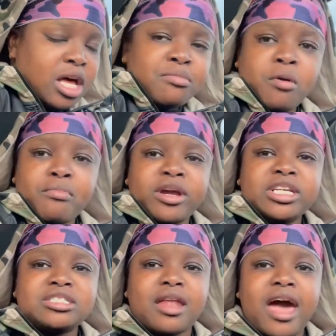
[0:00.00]
gonna bring
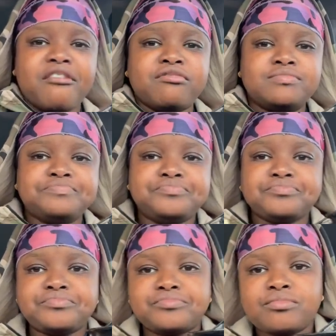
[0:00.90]
this to life.
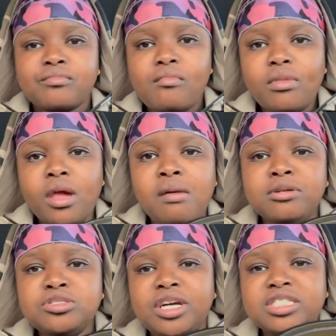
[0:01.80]
Let
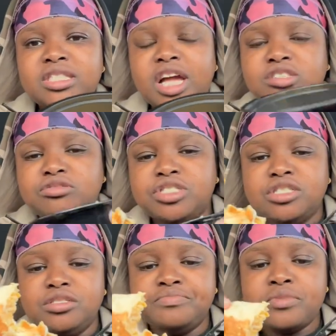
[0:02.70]
me try this natural
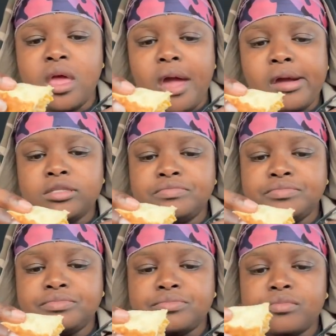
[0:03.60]
tea.
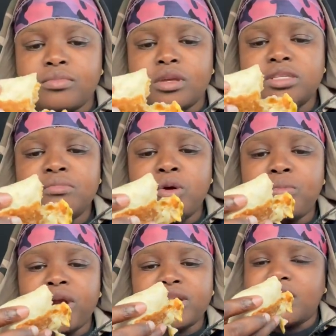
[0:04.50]
Something gonna
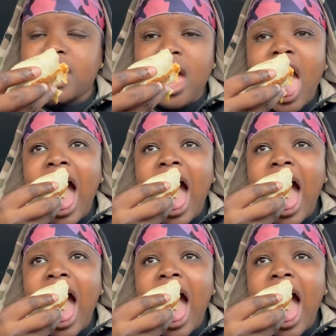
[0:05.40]
bring it to life.